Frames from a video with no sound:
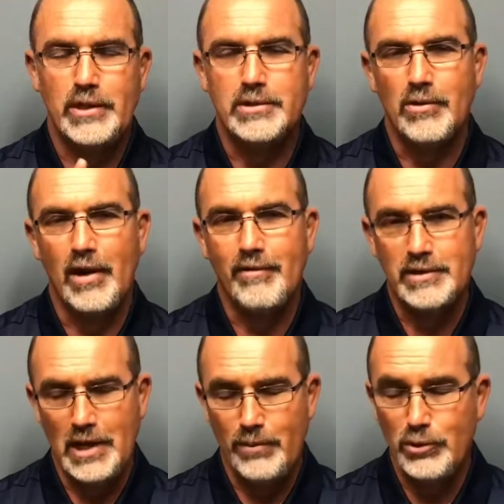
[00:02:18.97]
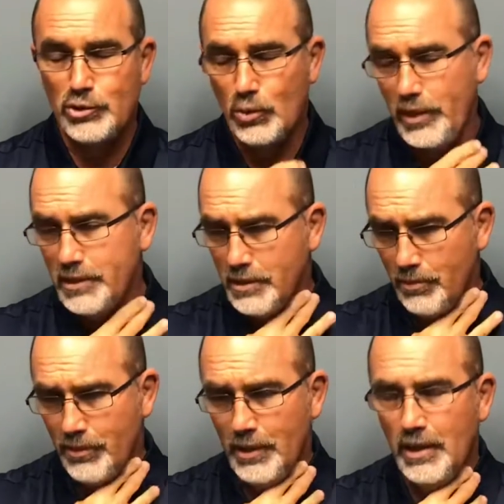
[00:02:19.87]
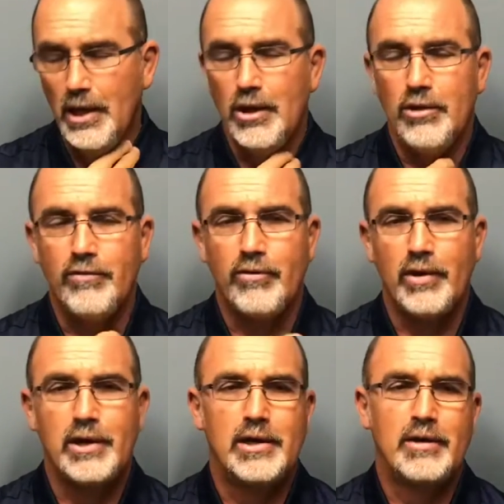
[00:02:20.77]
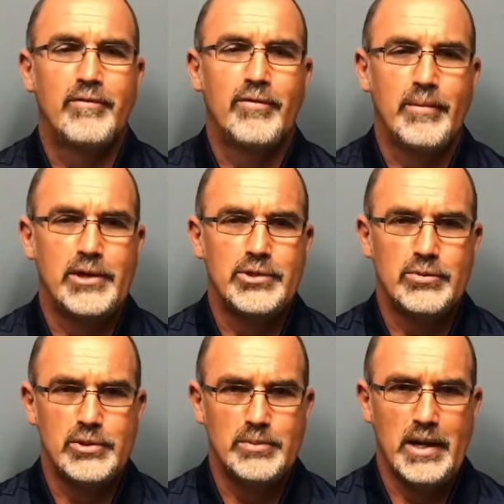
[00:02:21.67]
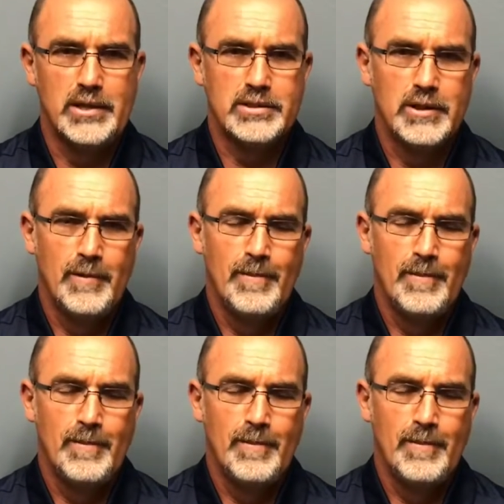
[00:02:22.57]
So every time you tweak something, you've created an inflammation response.